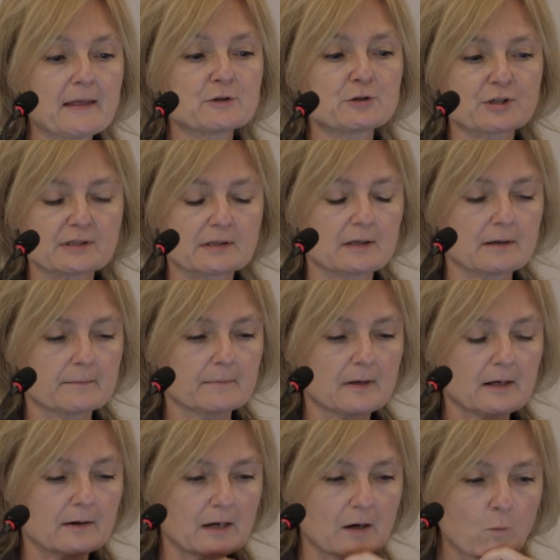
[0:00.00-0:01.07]
then just
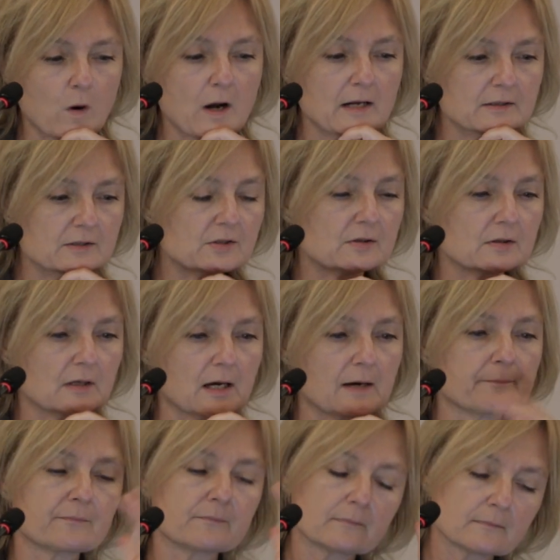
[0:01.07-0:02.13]
a word,
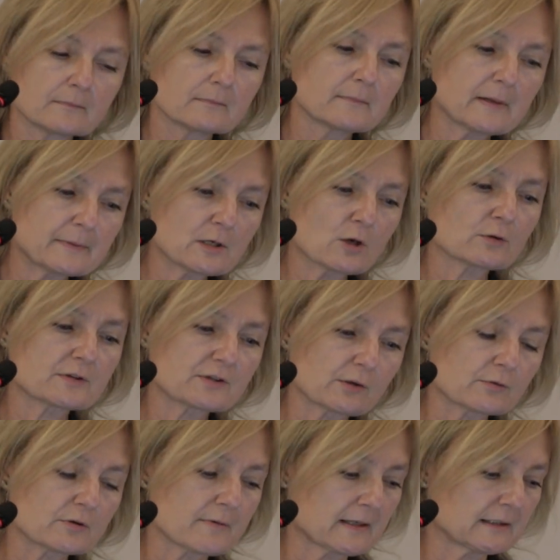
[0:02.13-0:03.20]
maybe not
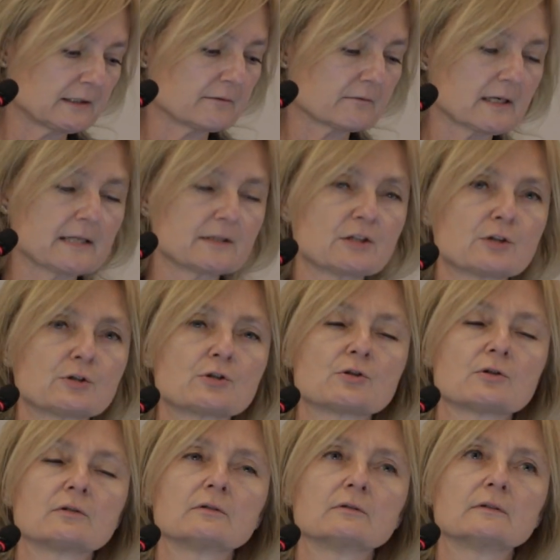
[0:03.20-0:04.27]
so directly related
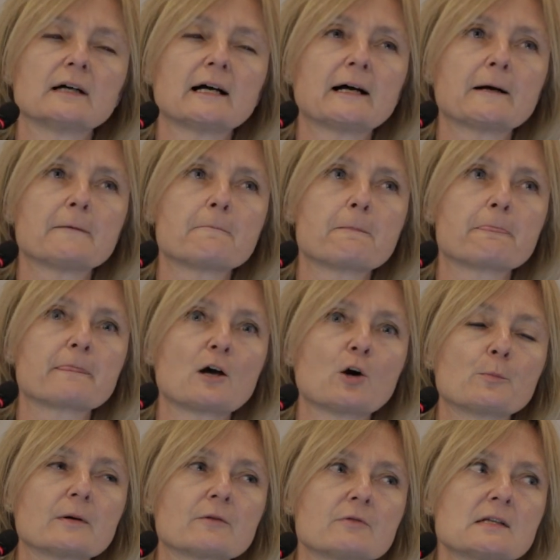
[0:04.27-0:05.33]
to
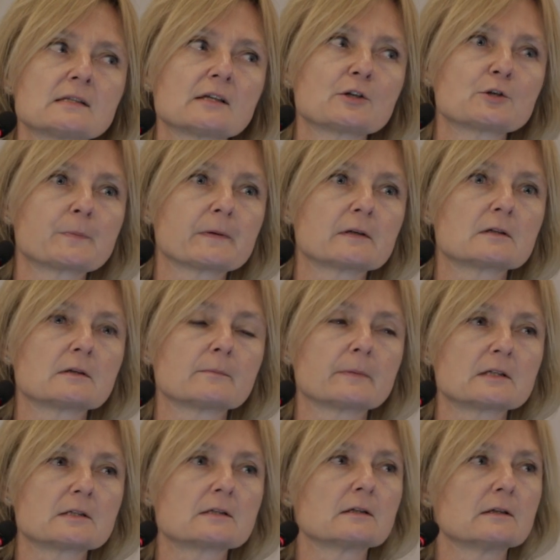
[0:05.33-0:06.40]
open research,
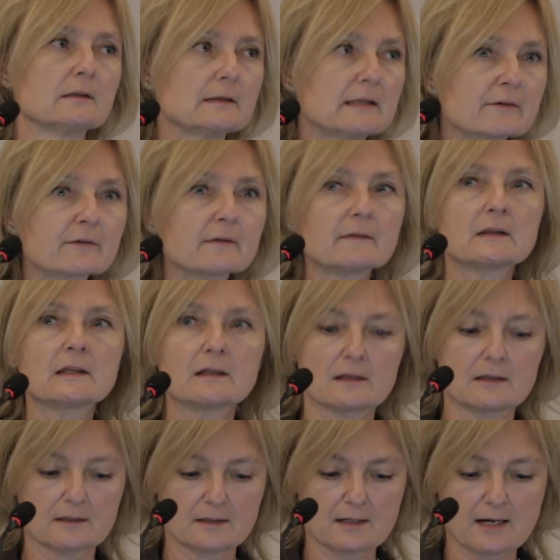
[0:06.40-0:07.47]
but given
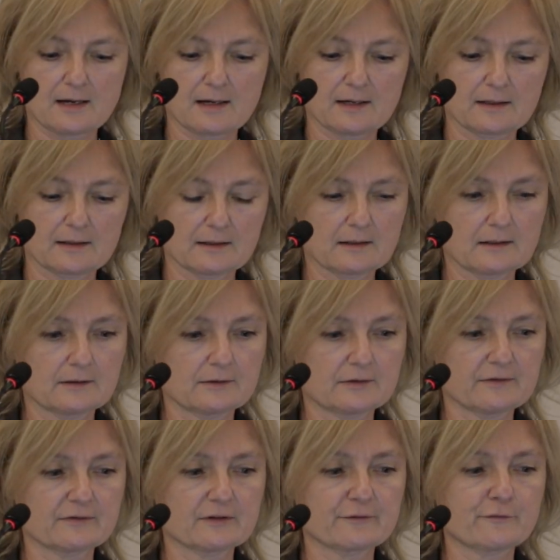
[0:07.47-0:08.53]

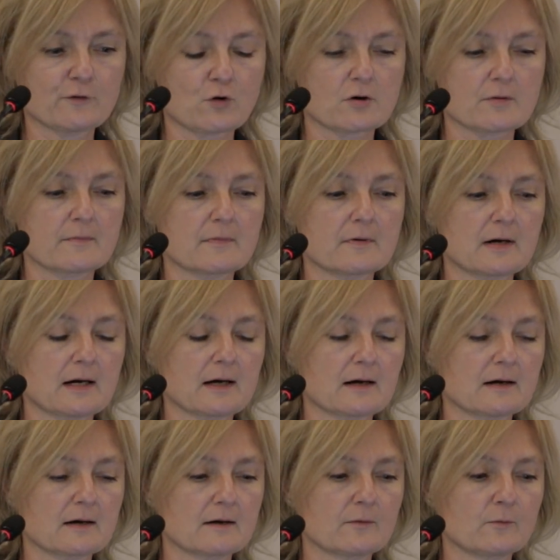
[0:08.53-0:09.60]
the forum
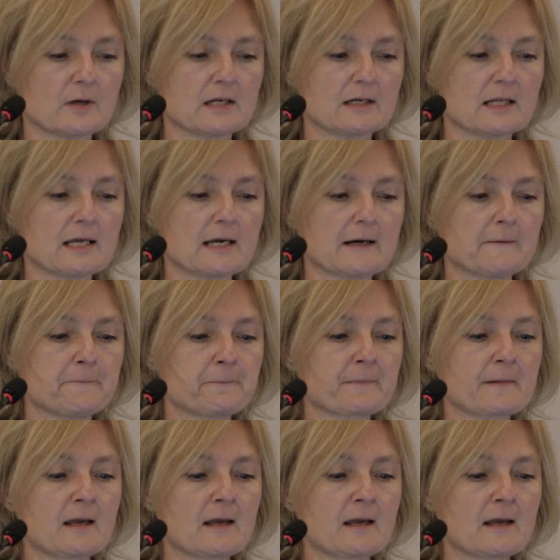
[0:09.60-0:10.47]
we're here,